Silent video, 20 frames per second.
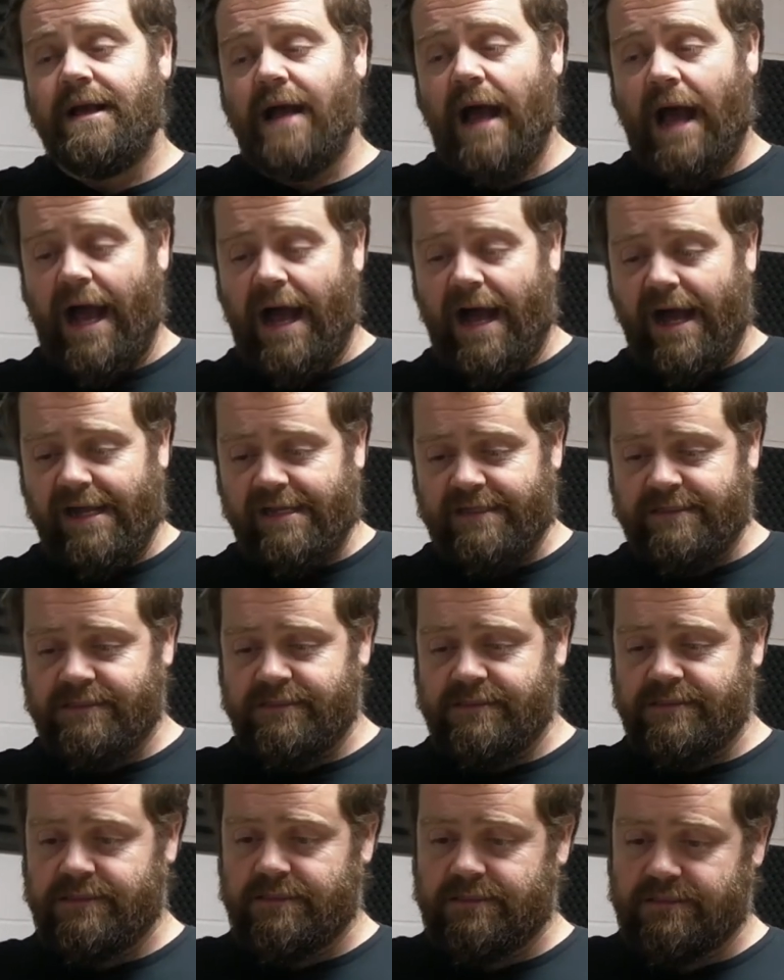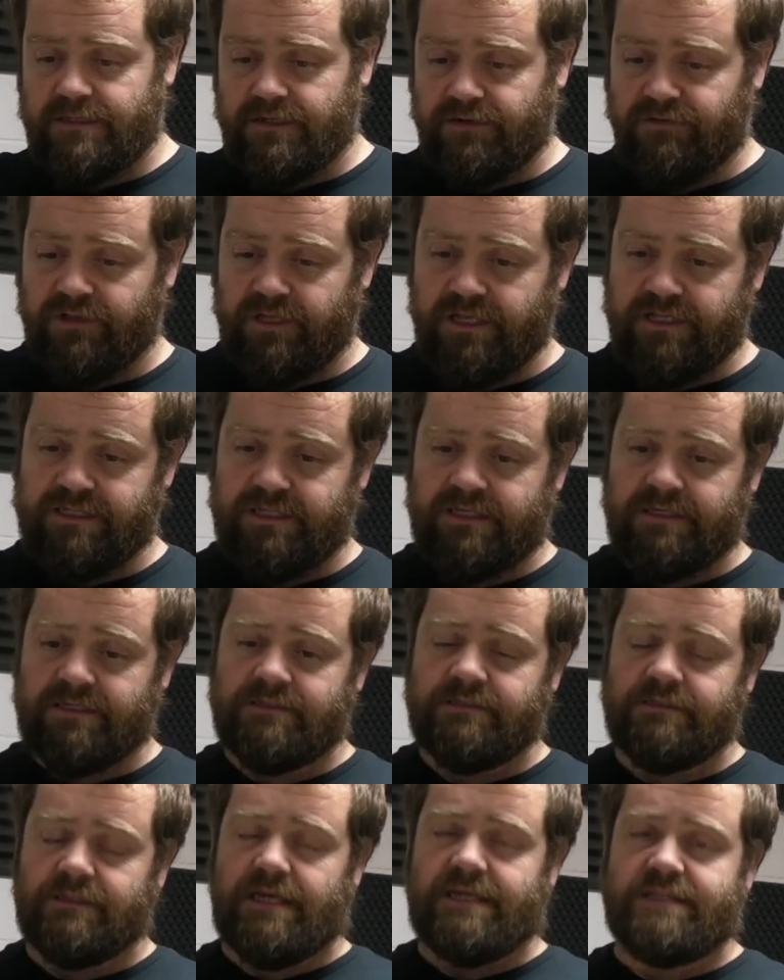and the
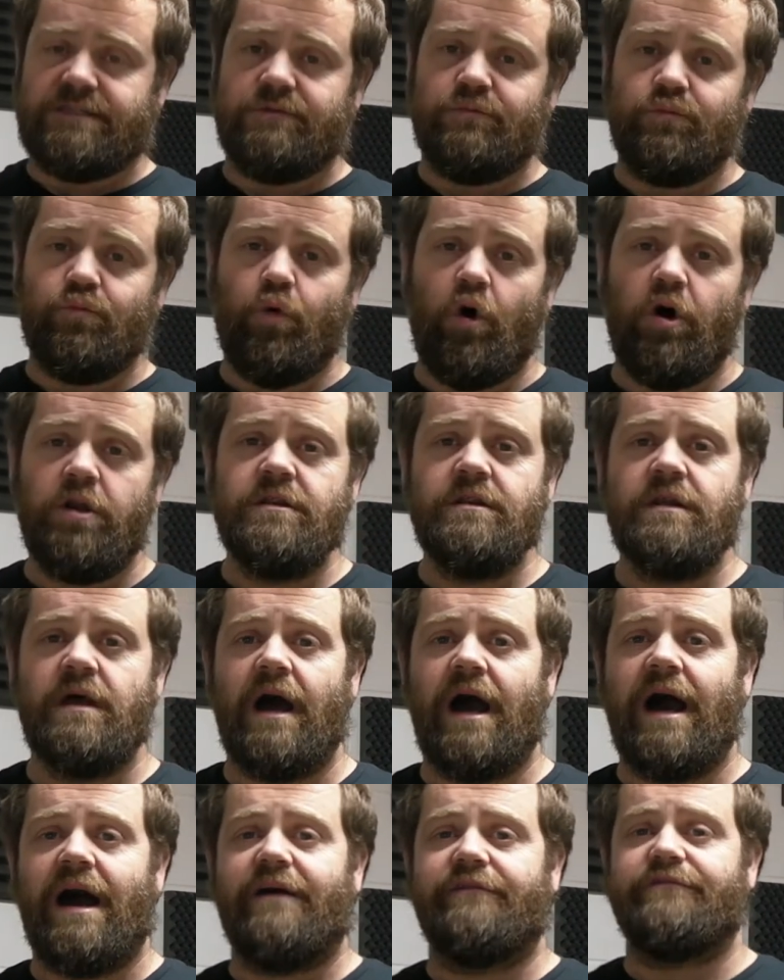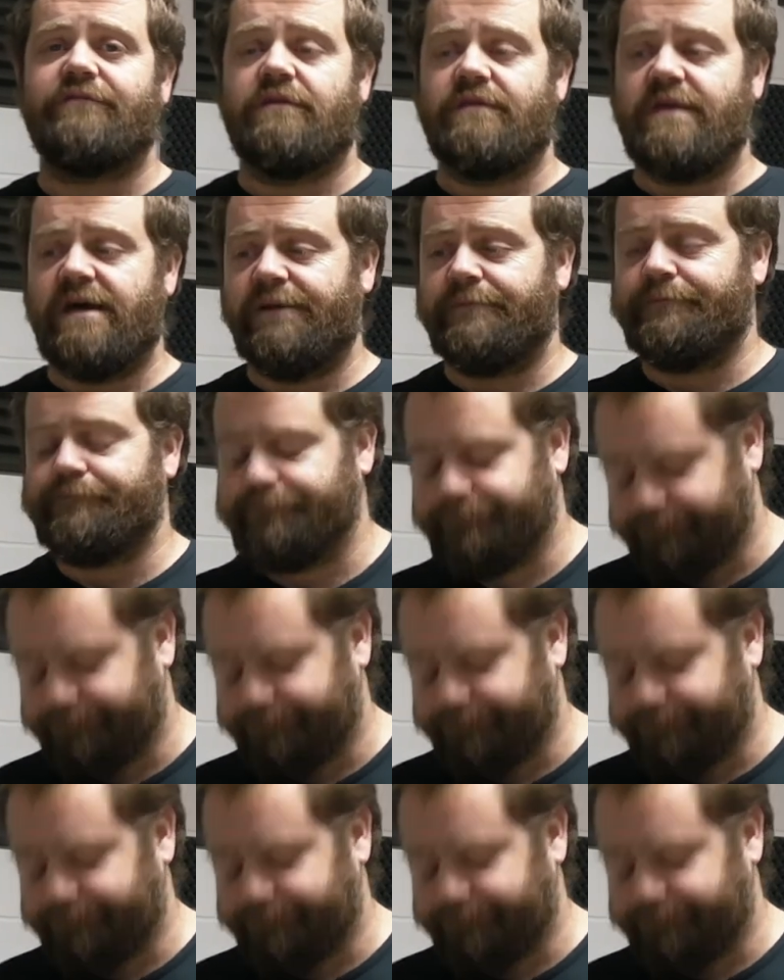relating lesson one after that.